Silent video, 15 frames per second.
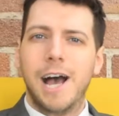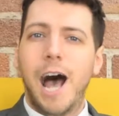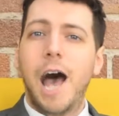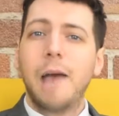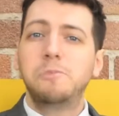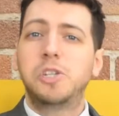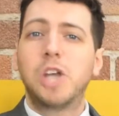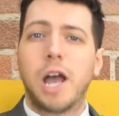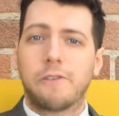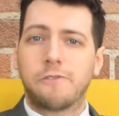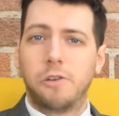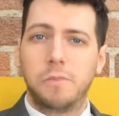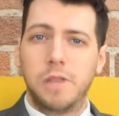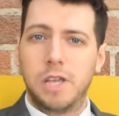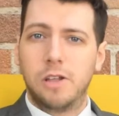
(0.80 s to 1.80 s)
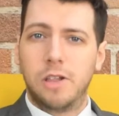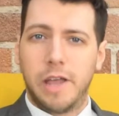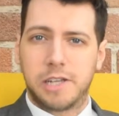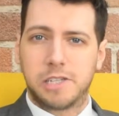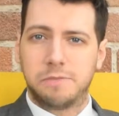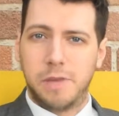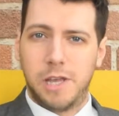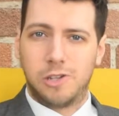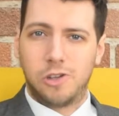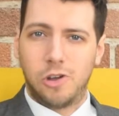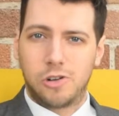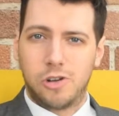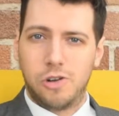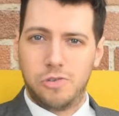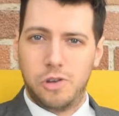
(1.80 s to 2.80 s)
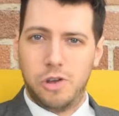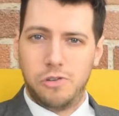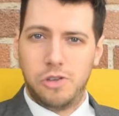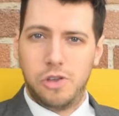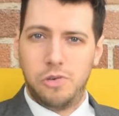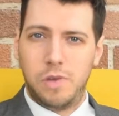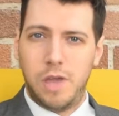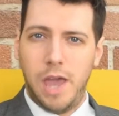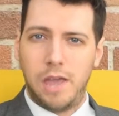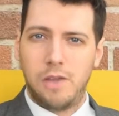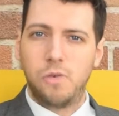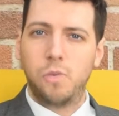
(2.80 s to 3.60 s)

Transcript: I'm Jack from legal expert dot co dot U K.